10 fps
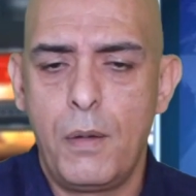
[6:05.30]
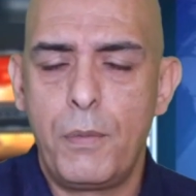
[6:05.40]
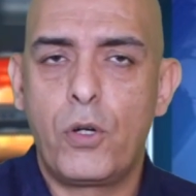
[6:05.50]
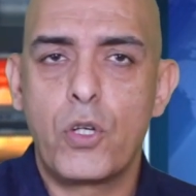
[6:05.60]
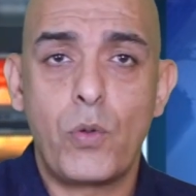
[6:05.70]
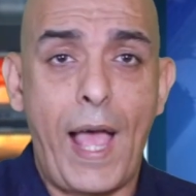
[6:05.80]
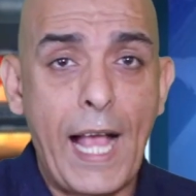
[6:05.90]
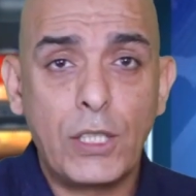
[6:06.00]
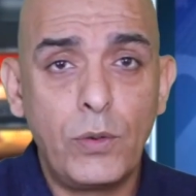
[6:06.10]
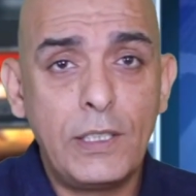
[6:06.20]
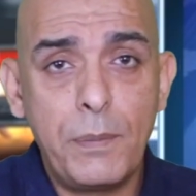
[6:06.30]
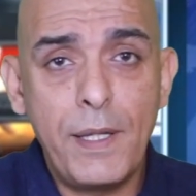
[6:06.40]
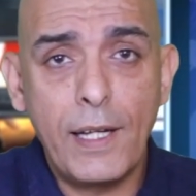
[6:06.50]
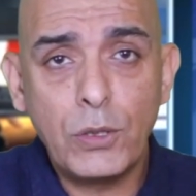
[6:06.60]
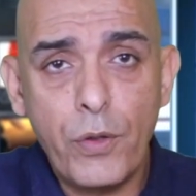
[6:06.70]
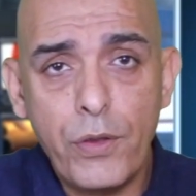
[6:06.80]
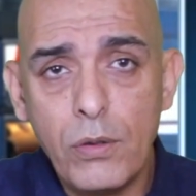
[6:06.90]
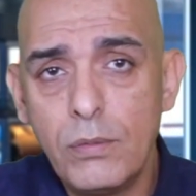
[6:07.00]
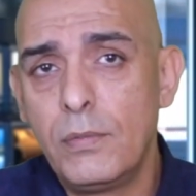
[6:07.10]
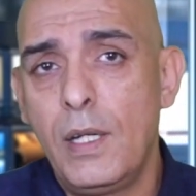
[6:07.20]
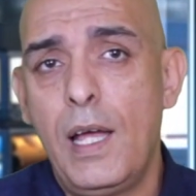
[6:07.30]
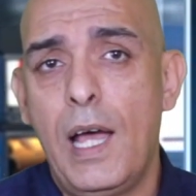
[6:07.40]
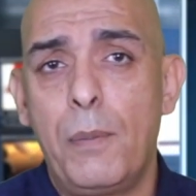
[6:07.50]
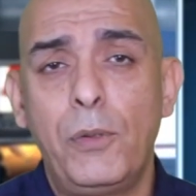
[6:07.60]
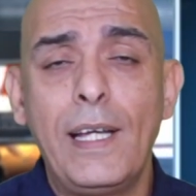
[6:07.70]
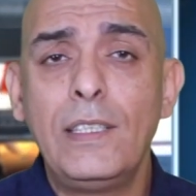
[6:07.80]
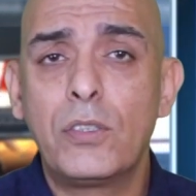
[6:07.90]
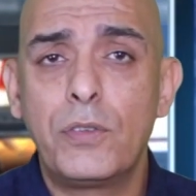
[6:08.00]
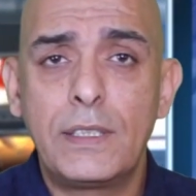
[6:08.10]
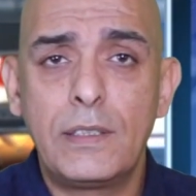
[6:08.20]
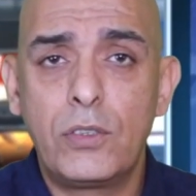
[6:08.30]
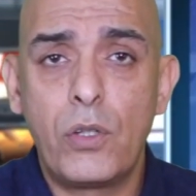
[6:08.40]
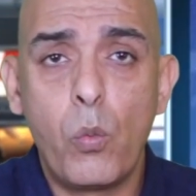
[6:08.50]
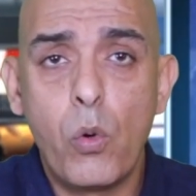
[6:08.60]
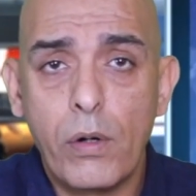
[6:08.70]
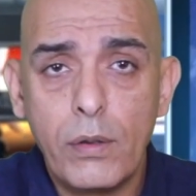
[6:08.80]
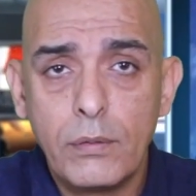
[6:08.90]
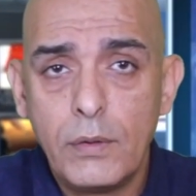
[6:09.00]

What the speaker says: because actually, to be honest with you, I'm not interested to the water.